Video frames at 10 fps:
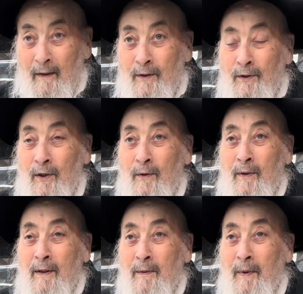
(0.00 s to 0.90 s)
So
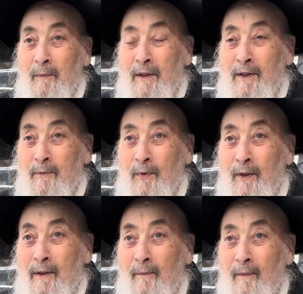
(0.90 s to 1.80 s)
with the Bar Mitzvah
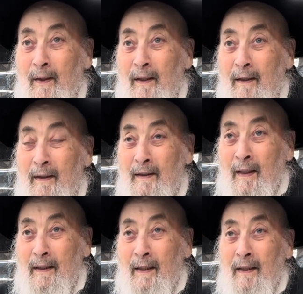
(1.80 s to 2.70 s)
boy,
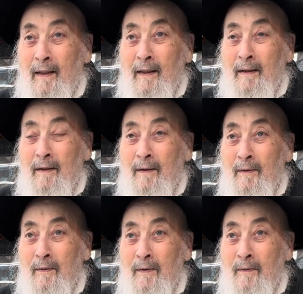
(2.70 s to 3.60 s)
that they
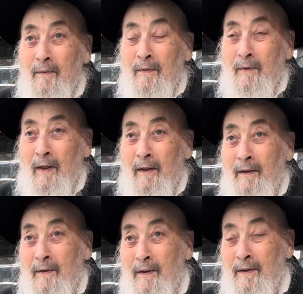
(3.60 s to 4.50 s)

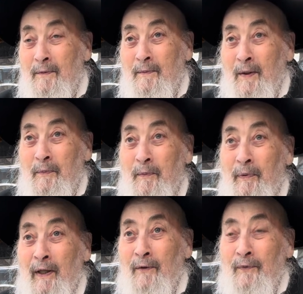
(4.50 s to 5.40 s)
learned this, they
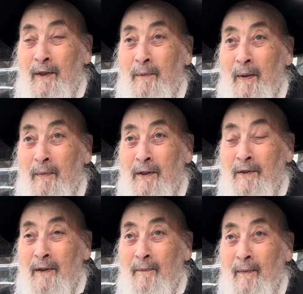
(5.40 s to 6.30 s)
prepared him for the Bar
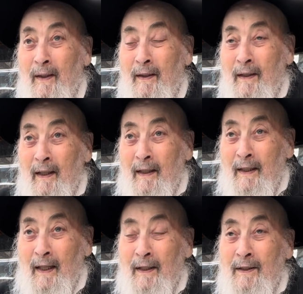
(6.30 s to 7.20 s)
Mitzvah, and he
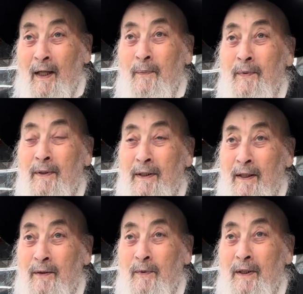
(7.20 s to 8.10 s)
gets up, he
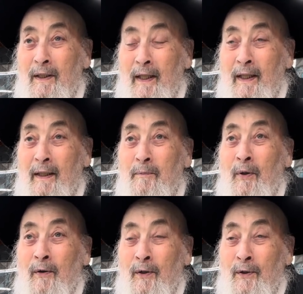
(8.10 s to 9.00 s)
says with the niggin,
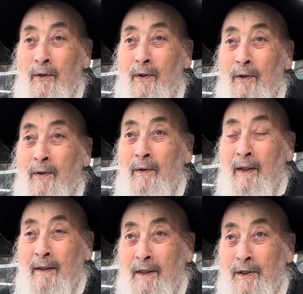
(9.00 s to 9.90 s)
Baruch Hu,
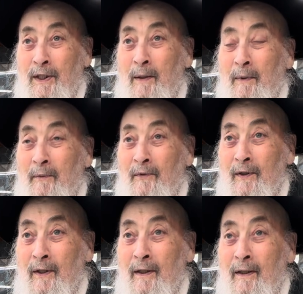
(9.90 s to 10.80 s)
Es Hashem
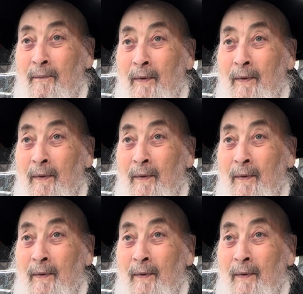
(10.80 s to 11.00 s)
HaMavarech,